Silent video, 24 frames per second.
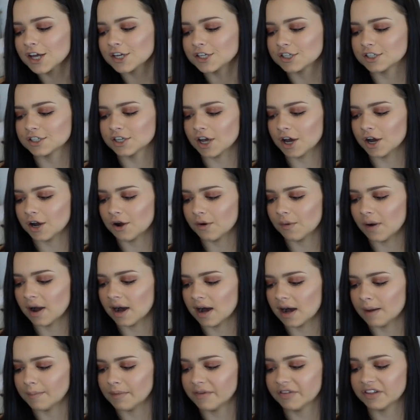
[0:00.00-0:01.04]
So
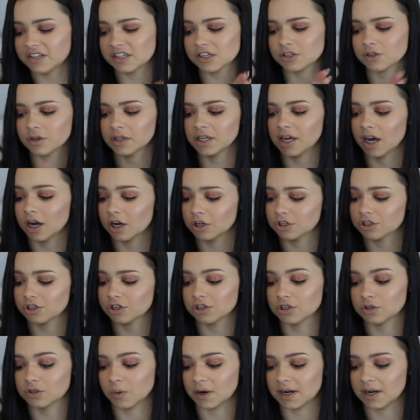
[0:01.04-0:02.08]
um, this is only one
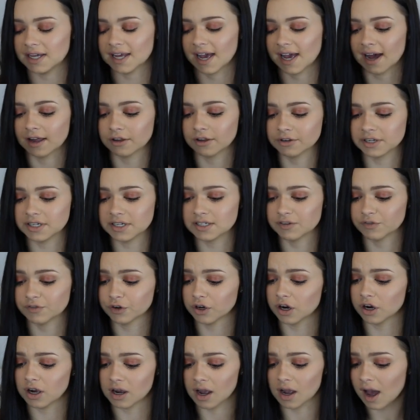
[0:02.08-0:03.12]
hundred twenty calories
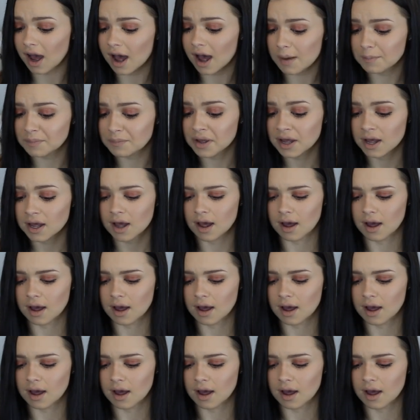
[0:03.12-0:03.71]
for a cup.